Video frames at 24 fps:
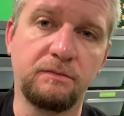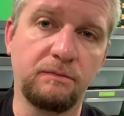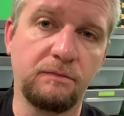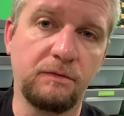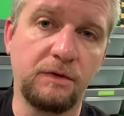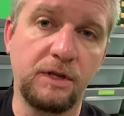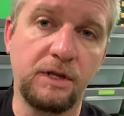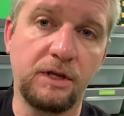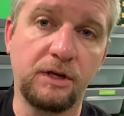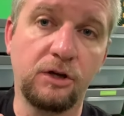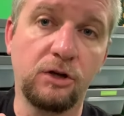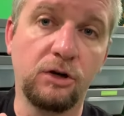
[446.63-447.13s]

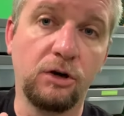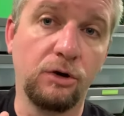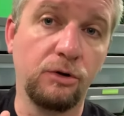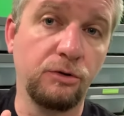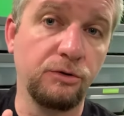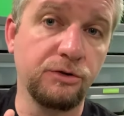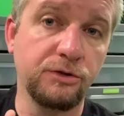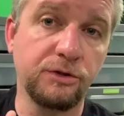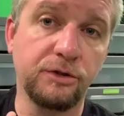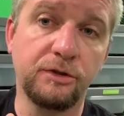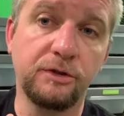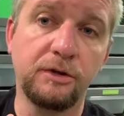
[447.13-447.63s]
the
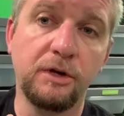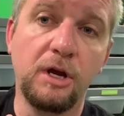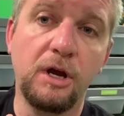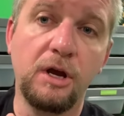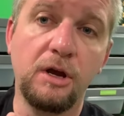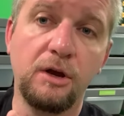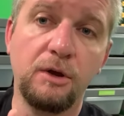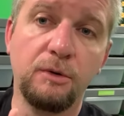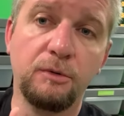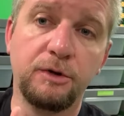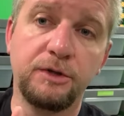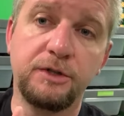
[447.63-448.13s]
enclosure,
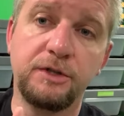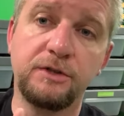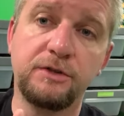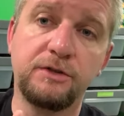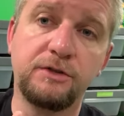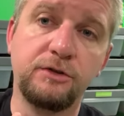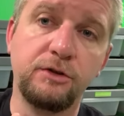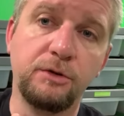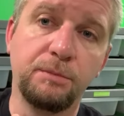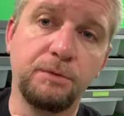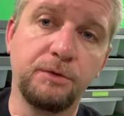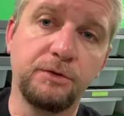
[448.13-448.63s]
which is
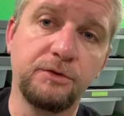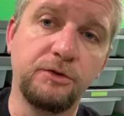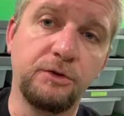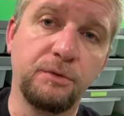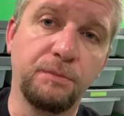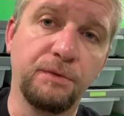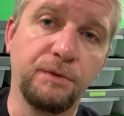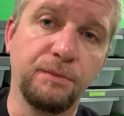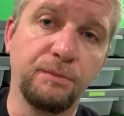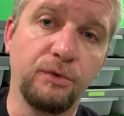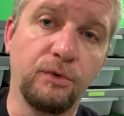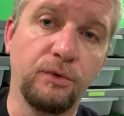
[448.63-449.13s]
super
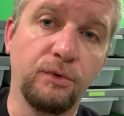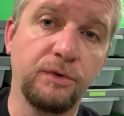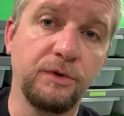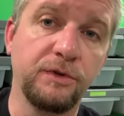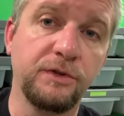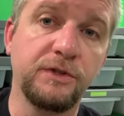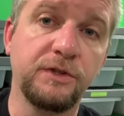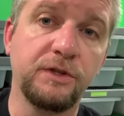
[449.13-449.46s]
important.